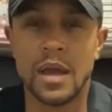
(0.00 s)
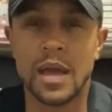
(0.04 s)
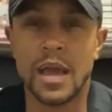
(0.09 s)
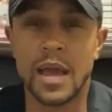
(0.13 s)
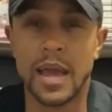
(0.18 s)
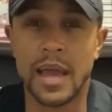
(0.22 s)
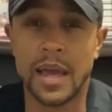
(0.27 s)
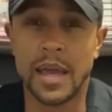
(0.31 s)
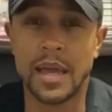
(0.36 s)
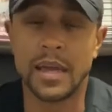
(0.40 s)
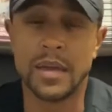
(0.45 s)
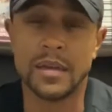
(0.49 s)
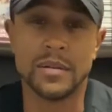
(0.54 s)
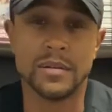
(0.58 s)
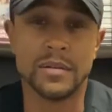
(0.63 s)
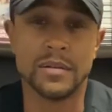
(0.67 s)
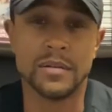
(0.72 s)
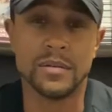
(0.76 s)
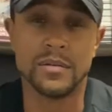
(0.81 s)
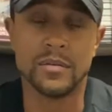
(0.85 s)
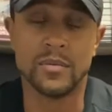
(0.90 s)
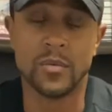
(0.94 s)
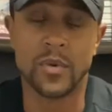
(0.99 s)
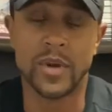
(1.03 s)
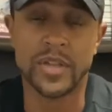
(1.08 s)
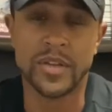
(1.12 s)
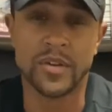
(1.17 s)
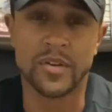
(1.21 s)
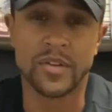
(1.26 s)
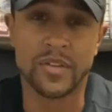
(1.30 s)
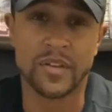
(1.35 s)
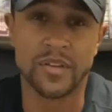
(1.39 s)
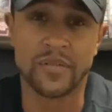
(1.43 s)
And when
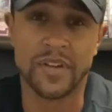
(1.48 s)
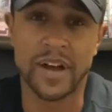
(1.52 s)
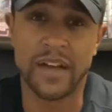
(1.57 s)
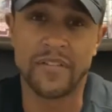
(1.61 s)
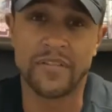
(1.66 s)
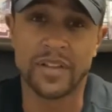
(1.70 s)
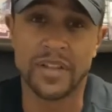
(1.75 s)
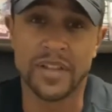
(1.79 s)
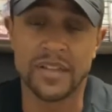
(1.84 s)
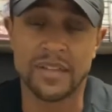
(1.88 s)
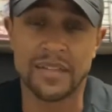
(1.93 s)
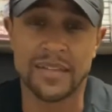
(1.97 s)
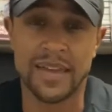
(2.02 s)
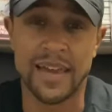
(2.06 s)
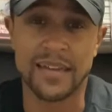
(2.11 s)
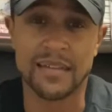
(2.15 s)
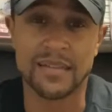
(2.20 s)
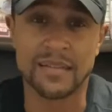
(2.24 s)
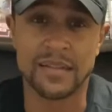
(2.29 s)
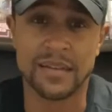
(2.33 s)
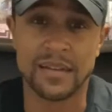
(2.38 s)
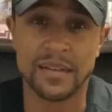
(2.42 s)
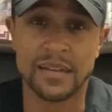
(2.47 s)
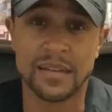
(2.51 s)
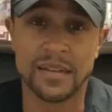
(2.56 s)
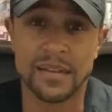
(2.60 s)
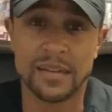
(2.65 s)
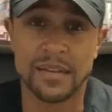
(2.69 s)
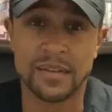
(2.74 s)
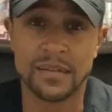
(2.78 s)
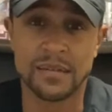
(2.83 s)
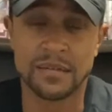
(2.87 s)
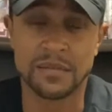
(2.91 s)
your survival is tested,
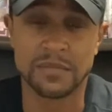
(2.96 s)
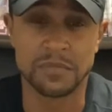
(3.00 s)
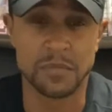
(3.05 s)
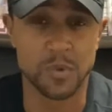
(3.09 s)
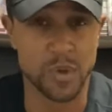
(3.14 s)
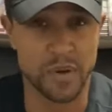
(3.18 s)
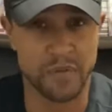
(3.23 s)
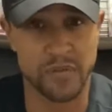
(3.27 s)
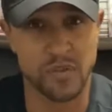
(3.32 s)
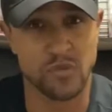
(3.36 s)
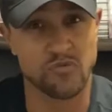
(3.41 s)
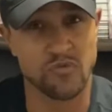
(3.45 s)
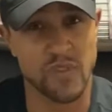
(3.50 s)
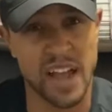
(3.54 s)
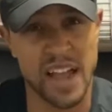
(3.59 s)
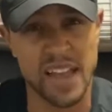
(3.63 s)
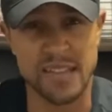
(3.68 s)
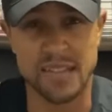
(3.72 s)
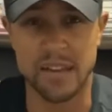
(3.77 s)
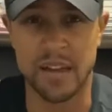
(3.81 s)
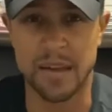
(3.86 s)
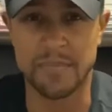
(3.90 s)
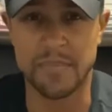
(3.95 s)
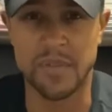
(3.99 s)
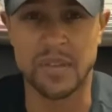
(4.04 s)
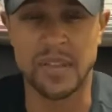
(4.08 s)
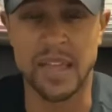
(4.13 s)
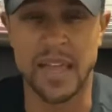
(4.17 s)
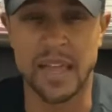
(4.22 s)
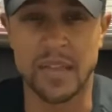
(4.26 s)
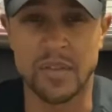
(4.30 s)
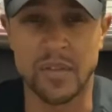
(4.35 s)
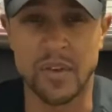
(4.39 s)
you have to rise up,
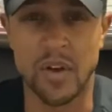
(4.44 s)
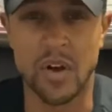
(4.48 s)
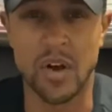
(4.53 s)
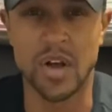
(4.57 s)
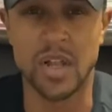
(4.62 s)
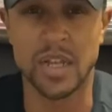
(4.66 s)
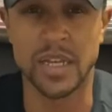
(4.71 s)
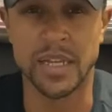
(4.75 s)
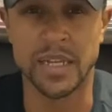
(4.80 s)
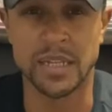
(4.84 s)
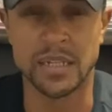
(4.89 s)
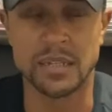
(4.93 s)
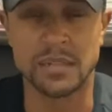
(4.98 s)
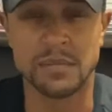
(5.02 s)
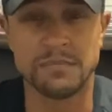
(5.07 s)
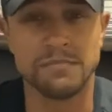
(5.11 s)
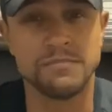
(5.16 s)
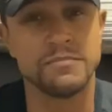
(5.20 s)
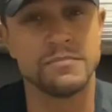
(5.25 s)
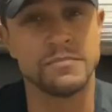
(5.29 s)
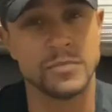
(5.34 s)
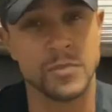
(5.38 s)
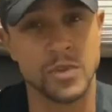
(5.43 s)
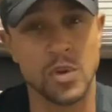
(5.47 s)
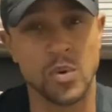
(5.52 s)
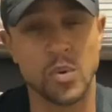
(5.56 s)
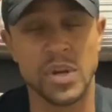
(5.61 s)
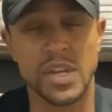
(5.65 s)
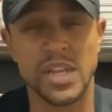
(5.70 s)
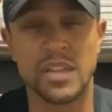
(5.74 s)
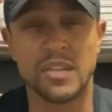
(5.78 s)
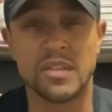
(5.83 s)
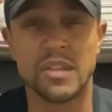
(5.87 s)
stand tall, and do
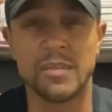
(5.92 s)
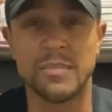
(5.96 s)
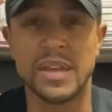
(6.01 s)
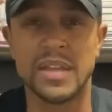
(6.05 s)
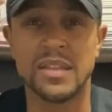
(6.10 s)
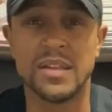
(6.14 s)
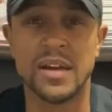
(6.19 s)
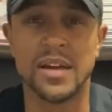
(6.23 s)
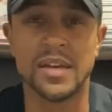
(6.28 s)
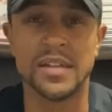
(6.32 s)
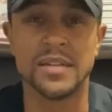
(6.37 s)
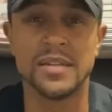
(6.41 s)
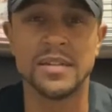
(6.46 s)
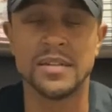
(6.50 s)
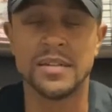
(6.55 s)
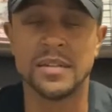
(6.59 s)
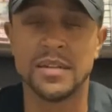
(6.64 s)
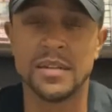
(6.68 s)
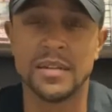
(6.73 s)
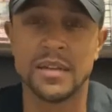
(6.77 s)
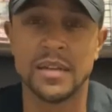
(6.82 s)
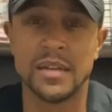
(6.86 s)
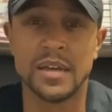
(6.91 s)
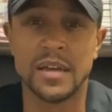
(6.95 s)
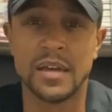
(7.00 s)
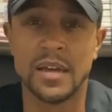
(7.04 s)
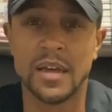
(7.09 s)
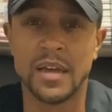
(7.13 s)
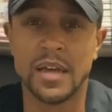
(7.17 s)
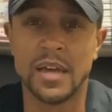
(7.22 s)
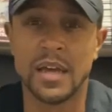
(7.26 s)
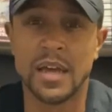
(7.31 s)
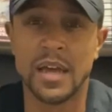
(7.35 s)
what needs to be done.
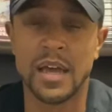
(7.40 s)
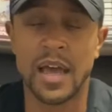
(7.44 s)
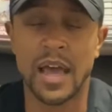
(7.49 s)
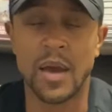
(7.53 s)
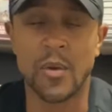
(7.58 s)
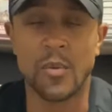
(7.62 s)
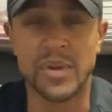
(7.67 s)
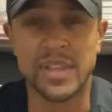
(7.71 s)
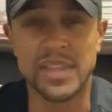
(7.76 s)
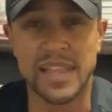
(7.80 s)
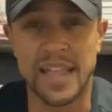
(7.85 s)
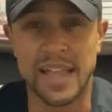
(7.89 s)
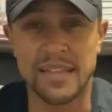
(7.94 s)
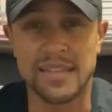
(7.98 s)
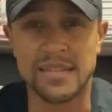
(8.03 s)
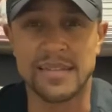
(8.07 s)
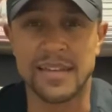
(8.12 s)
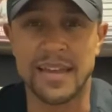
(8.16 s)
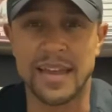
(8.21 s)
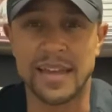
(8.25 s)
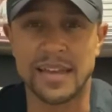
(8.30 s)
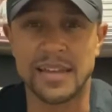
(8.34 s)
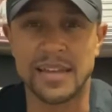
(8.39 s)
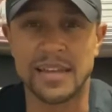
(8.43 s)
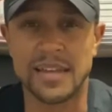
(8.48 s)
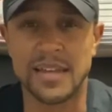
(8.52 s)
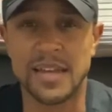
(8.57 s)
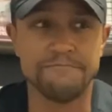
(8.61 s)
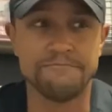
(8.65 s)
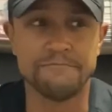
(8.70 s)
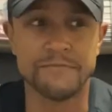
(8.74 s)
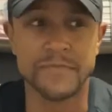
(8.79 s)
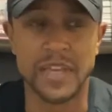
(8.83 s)
And with that said,
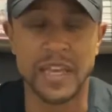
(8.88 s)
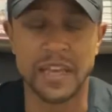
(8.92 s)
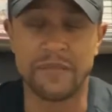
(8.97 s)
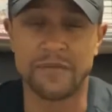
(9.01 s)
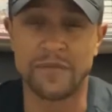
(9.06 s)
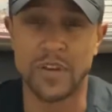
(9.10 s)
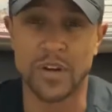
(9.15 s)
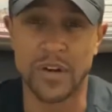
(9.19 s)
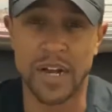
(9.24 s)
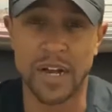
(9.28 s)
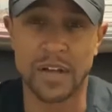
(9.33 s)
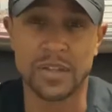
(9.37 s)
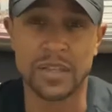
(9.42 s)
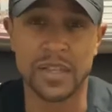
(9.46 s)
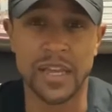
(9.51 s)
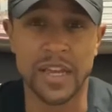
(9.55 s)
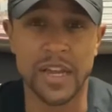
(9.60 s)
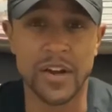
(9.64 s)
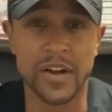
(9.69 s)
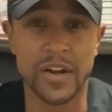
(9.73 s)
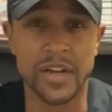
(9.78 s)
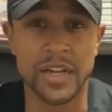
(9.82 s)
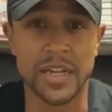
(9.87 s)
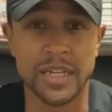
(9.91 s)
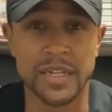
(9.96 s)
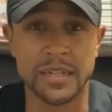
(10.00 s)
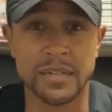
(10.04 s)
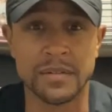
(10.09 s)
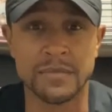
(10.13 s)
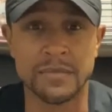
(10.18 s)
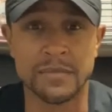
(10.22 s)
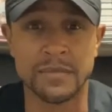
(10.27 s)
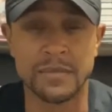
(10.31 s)
if you're out there
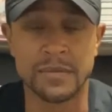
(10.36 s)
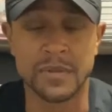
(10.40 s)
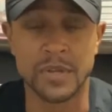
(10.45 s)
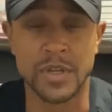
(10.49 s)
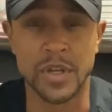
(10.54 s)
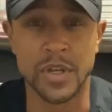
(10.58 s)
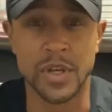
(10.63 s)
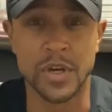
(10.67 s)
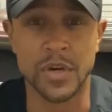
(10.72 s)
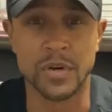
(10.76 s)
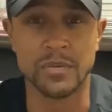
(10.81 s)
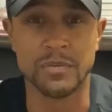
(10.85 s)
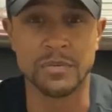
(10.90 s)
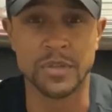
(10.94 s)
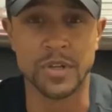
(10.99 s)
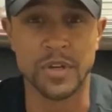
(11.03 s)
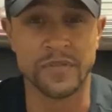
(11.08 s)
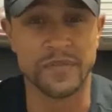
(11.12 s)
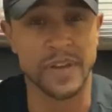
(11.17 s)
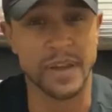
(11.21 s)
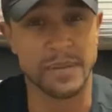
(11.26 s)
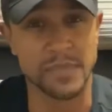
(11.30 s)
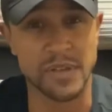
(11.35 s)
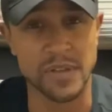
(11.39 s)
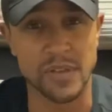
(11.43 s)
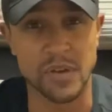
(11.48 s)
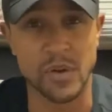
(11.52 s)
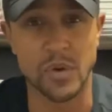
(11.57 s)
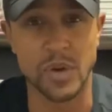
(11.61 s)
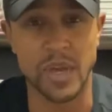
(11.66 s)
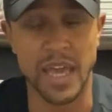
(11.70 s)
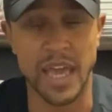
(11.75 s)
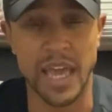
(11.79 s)
and your family's
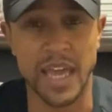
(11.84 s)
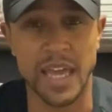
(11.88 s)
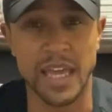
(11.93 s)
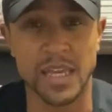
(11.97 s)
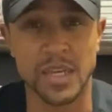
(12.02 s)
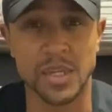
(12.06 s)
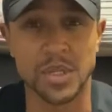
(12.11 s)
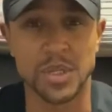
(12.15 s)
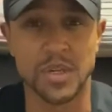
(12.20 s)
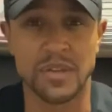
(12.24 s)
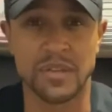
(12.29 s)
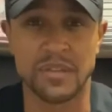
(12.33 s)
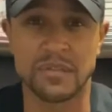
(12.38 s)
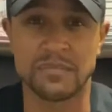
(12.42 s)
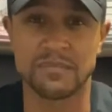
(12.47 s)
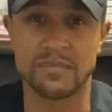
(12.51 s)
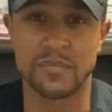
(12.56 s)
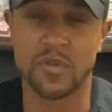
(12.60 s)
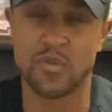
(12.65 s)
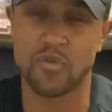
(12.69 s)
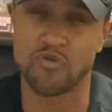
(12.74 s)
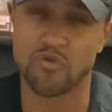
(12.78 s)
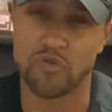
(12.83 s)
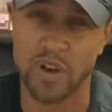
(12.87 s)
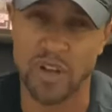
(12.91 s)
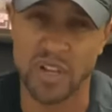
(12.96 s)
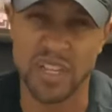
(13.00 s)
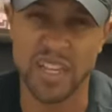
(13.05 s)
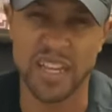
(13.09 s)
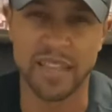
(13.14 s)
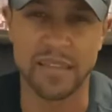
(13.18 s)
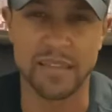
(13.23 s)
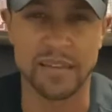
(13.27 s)
okay, you're just
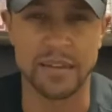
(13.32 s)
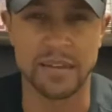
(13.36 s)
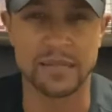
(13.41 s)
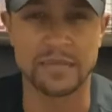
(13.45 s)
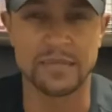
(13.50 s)
struggling to